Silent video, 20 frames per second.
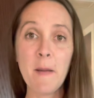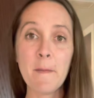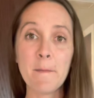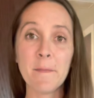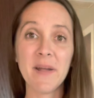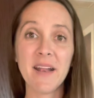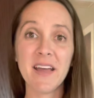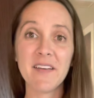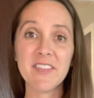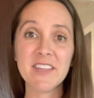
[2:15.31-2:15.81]

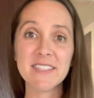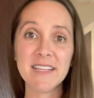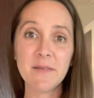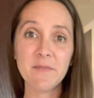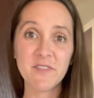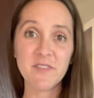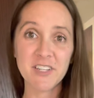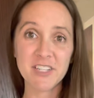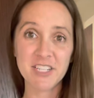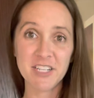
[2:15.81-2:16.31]
but have the same
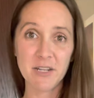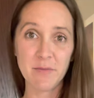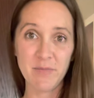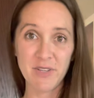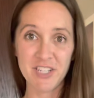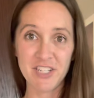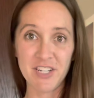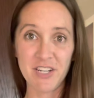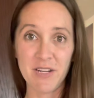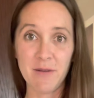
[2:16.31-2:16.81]
vision and
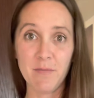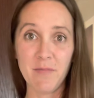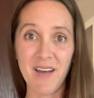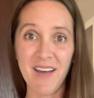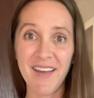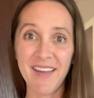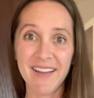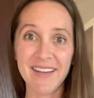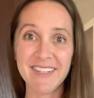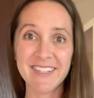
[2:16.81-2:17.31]
mission in
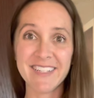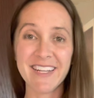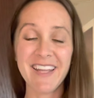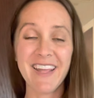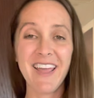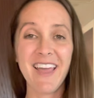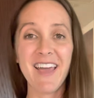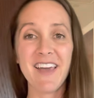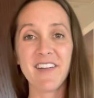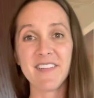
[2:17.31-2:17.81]
mind
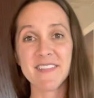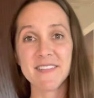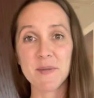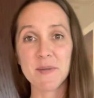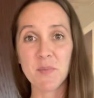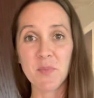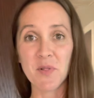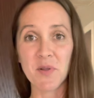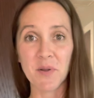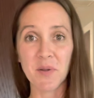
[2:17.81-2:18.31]
and are
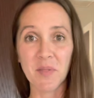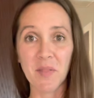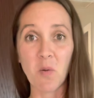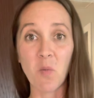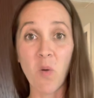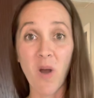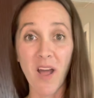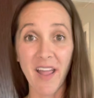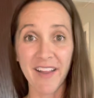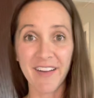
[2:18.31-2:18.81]
similarly
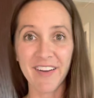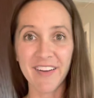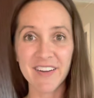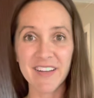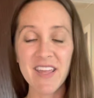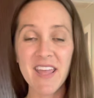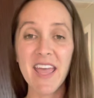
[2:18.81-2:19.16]
wired.